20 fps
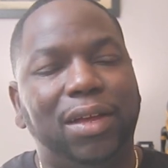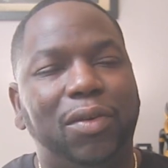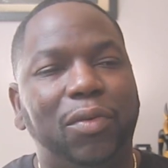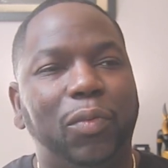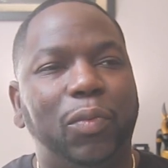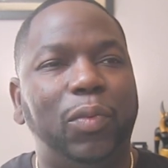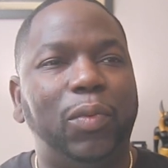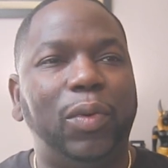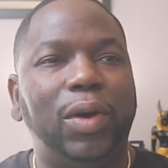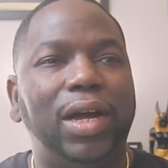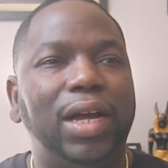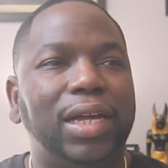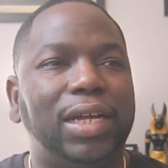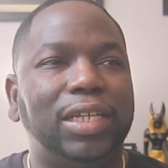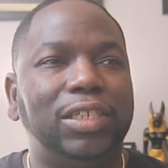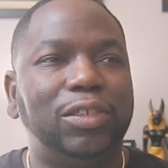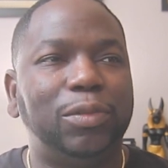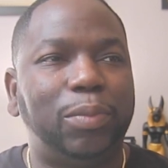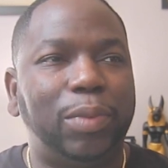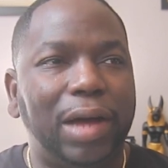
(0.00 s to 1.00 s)
what
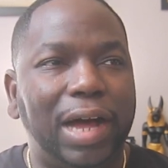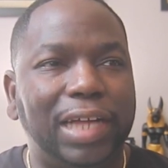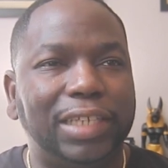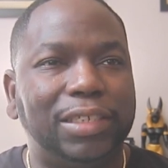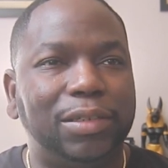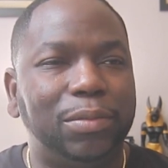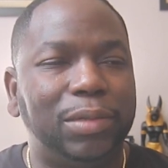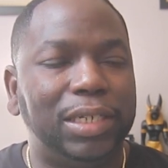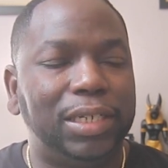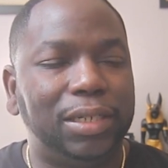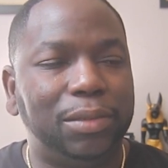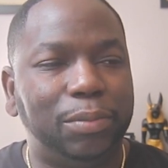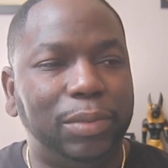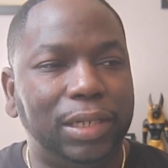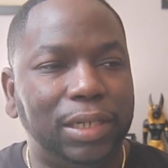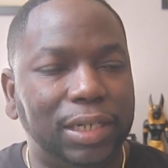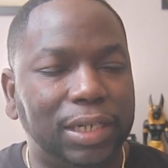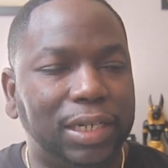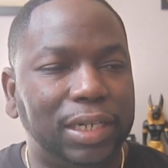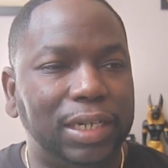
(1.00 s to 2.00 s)
could you possibly
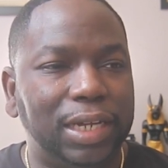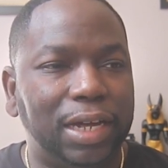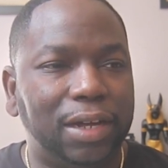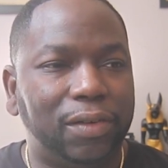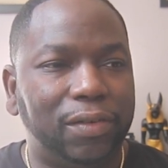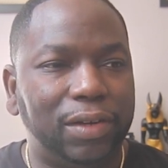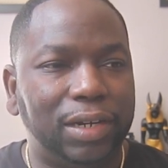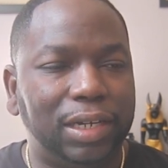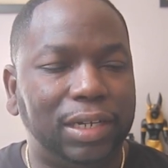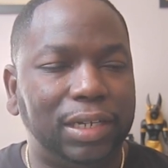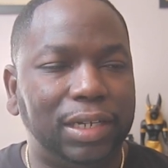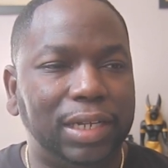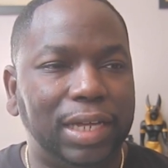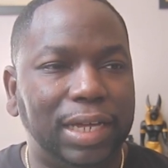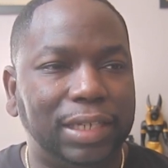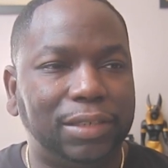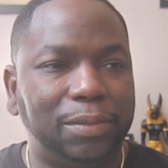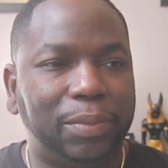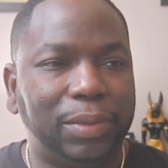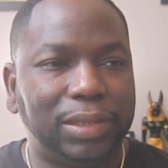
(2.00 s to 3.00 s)
be looking at critically
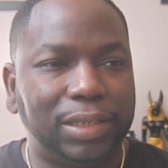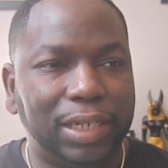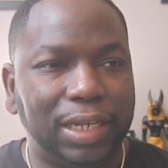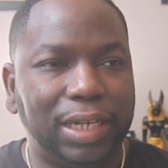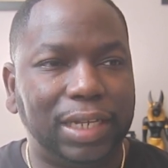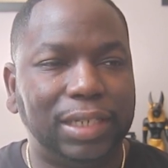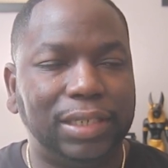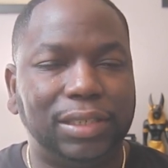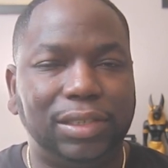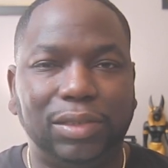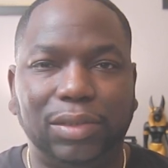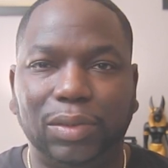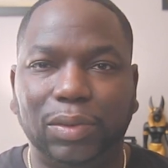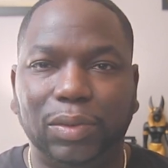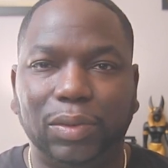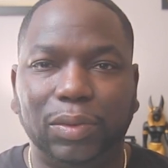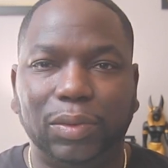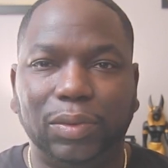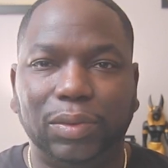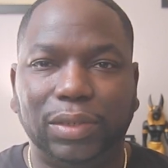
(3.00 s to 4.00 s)
as it pertains
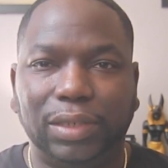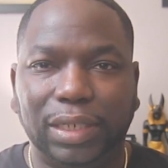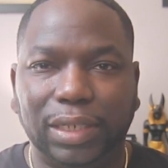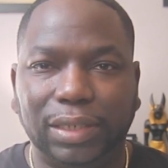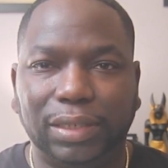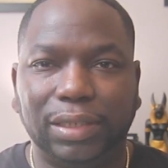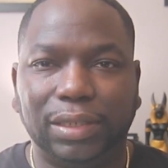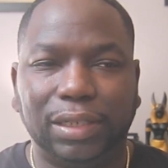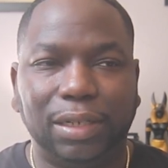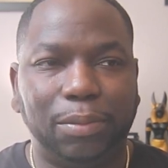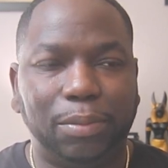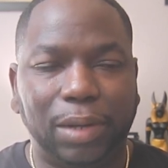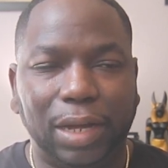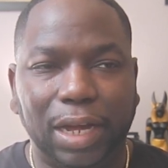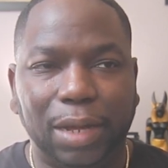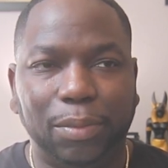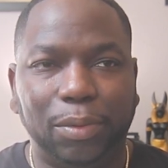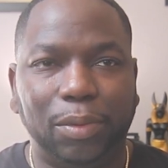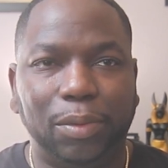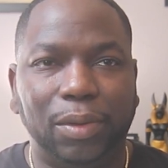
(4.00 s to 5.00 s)
to Jesus and the
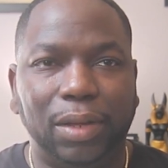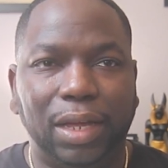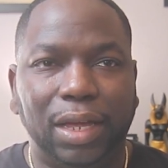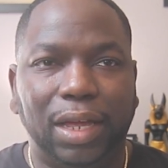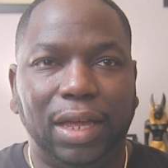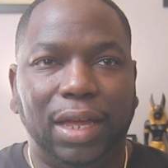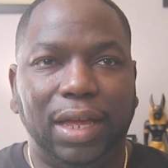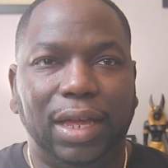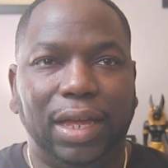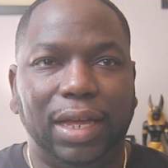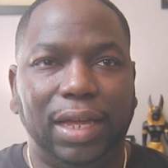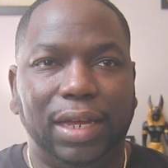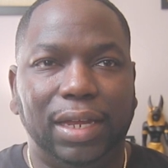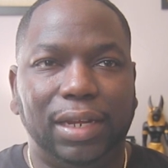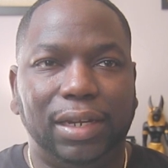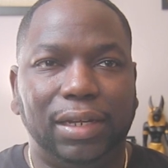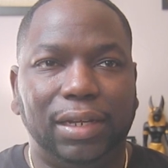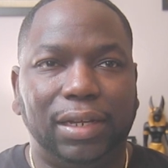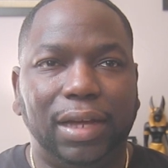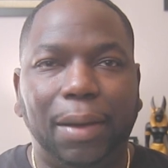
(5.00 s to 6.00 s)
Bible
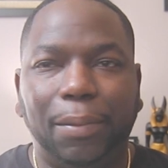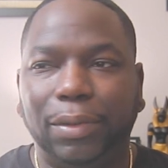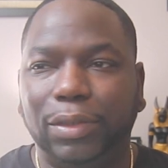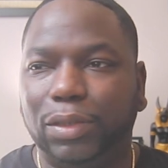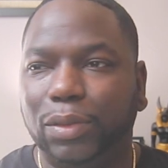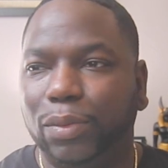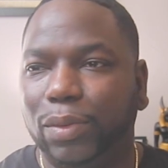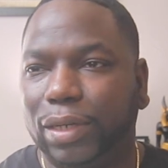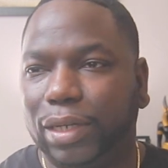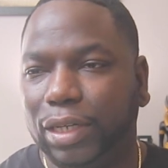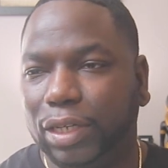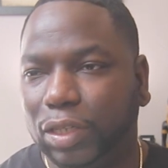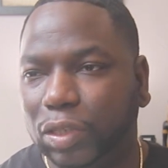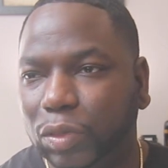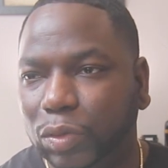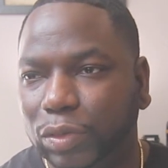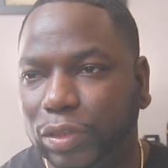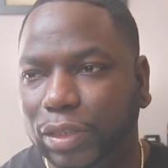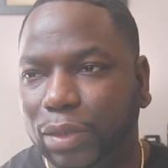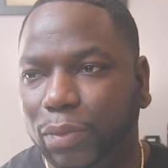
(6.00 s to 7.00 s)
and coming to a
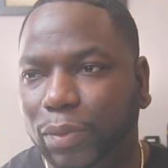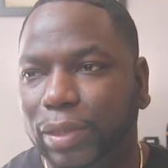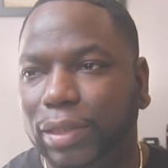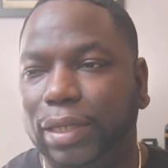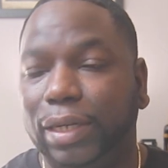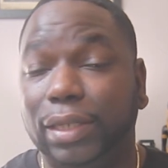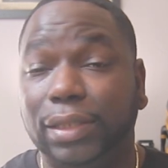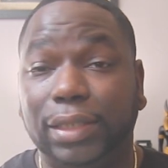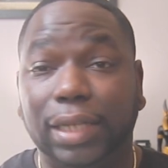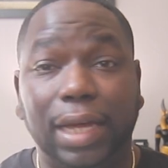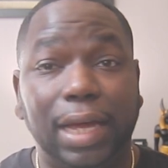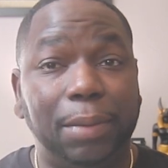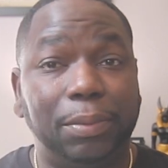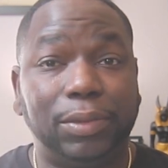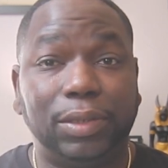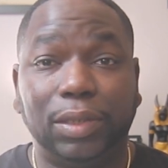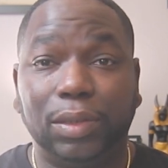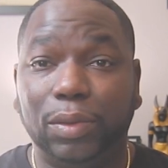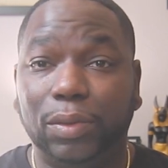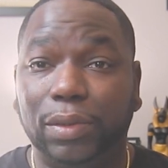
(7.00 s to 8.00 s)
conclusion when there's
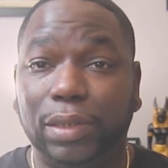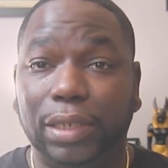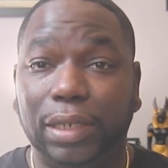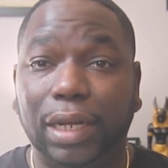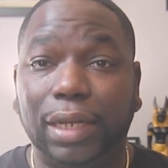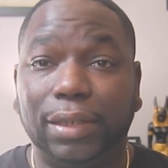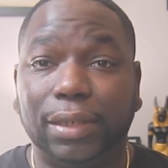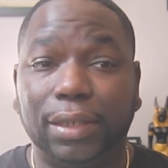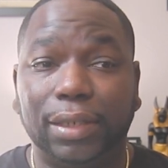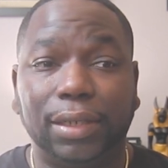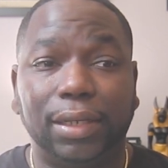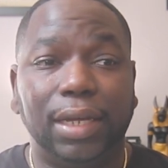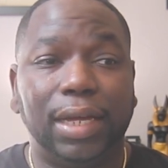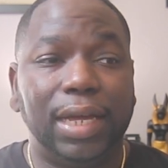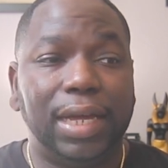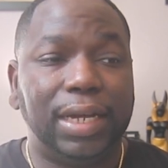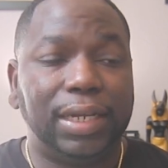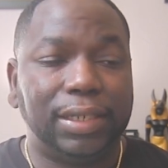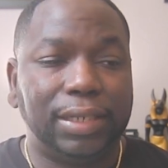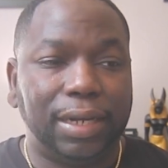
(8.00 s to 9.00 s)
absolutely nothing?
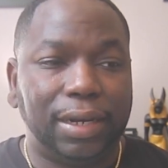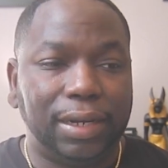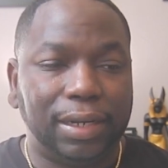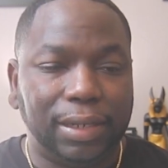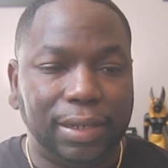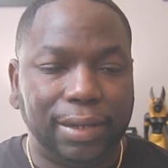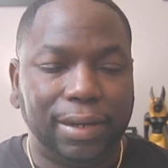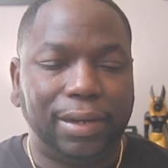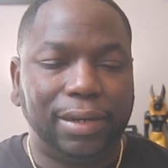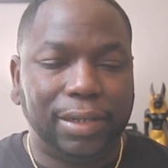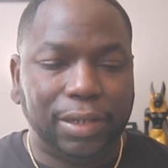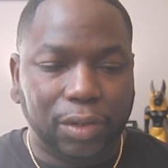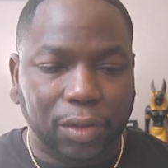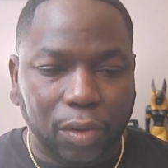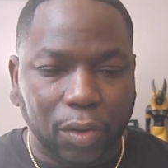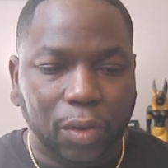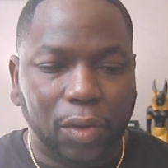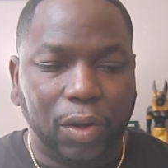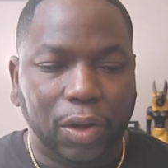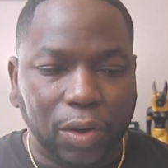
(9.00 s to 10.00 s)
They're literally
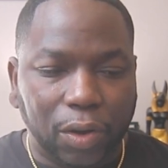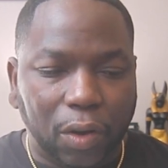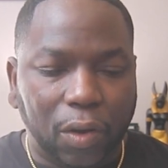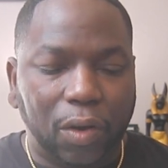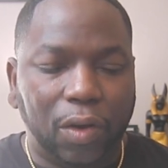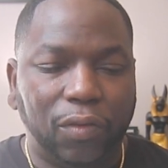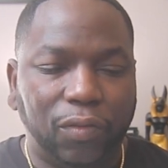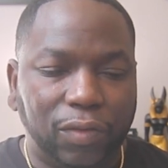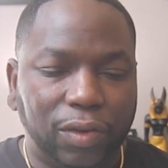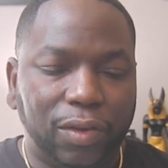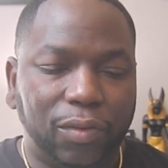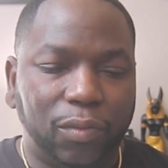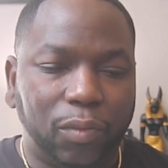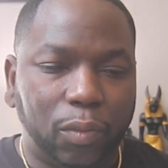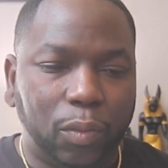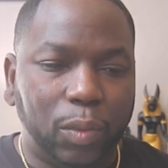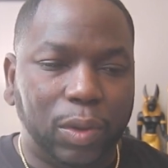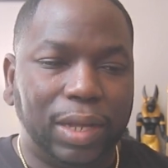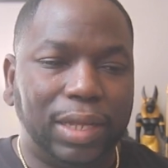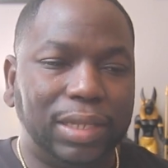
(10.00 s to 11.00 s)
going off of
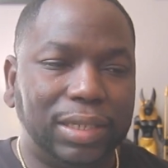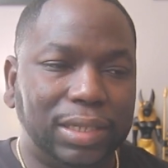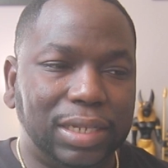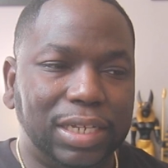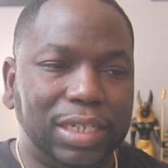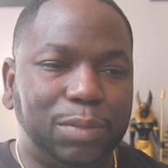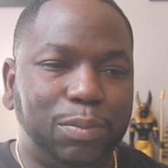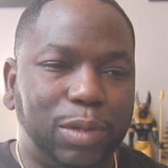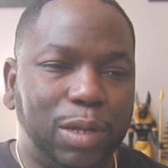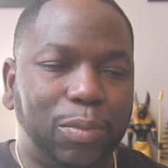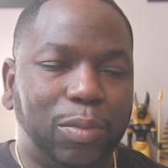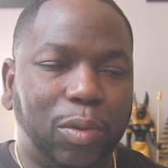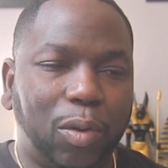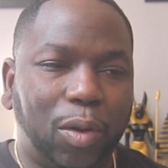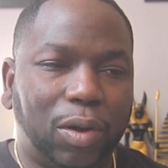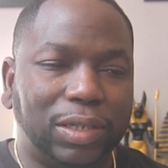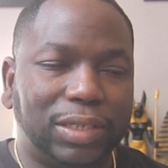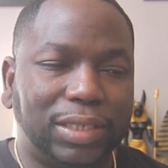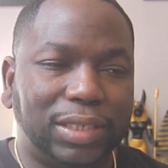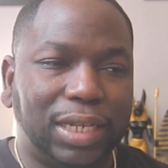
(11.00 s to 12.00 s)
what these people
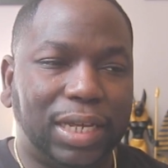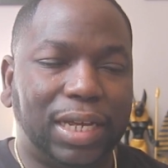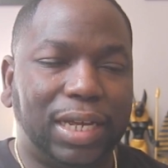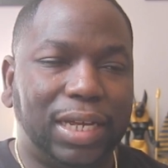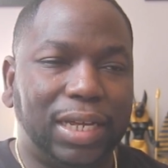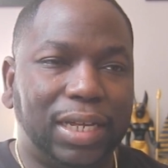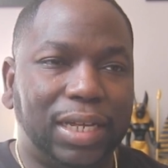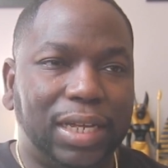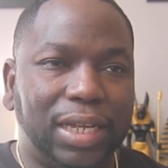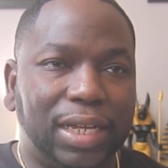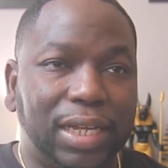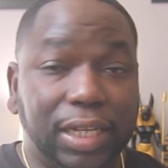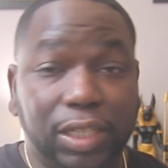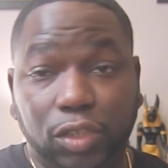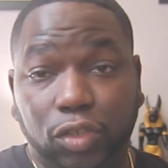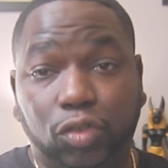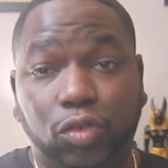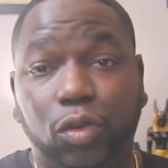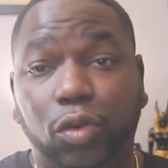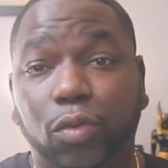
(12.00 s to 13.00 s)
are saying
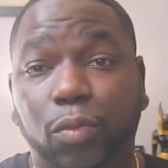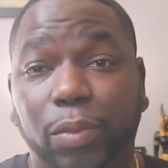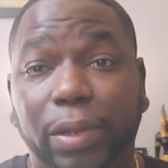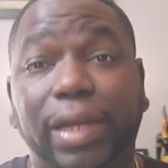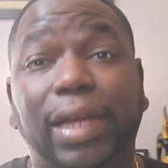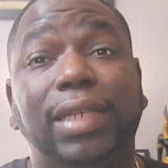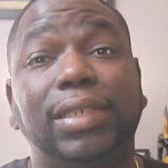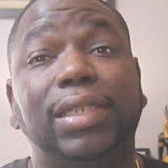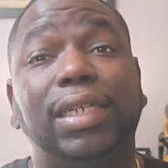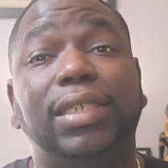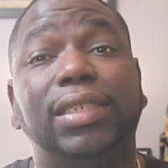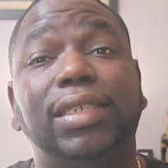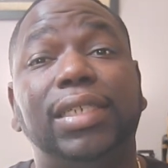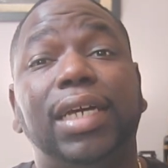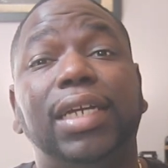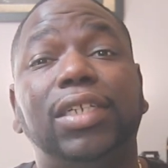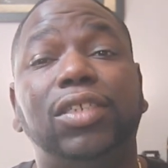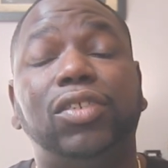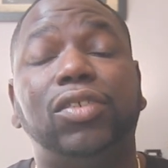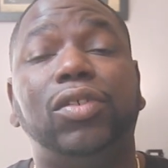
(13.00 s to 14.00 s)
is true because they
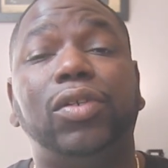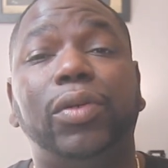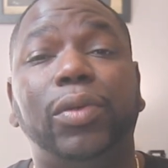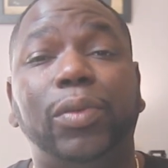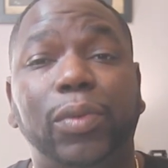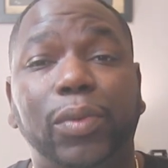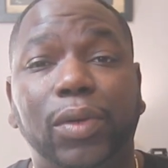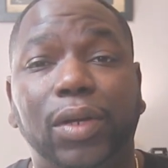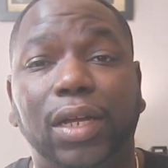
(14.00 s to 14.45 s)
said it's true.